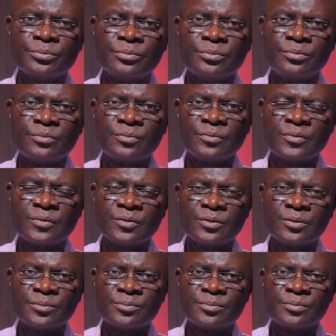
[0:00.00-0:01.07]

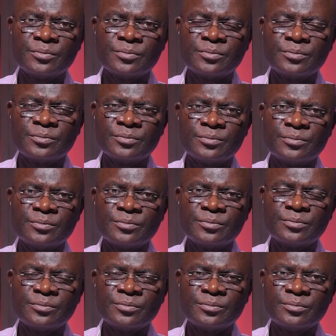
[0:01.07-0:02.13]

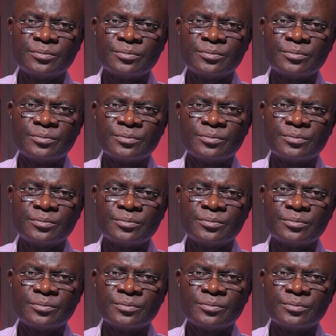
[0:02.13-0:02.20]
(no one is talking)